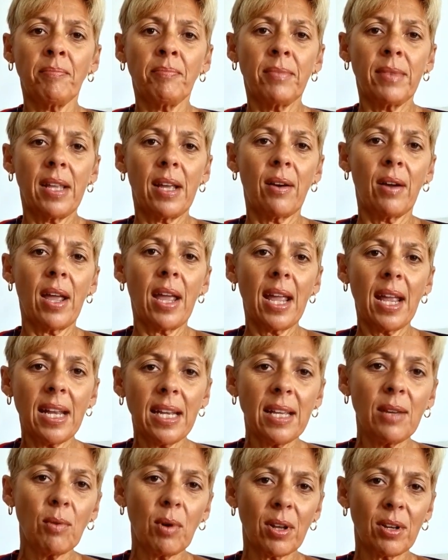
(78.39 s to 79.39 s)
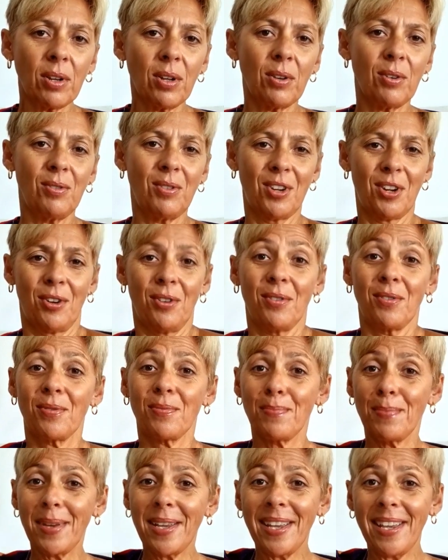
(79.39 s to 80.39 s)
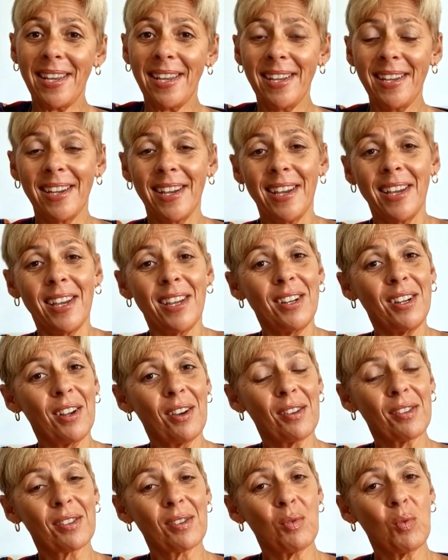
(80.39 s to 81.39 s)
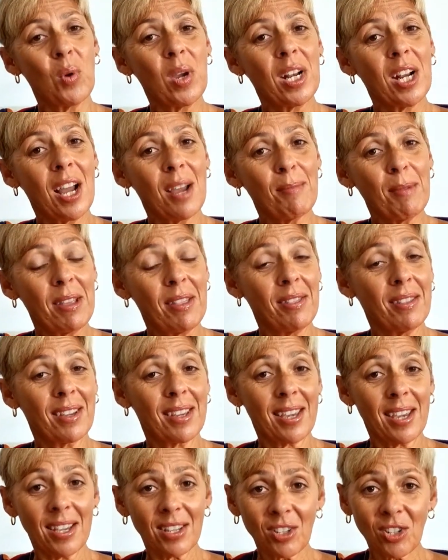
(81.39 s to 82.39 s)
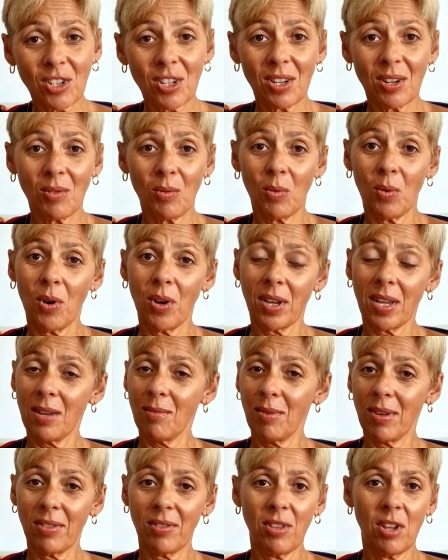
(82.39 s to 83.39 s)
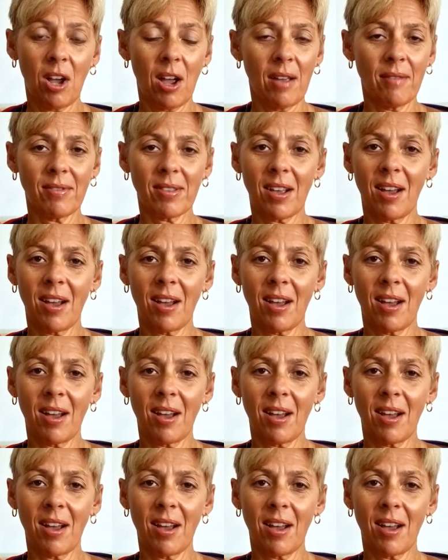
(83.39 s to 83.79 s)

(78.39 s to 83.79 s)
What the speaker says: Now, anyone who knows me knows that when I'm in the kitchen working with knives,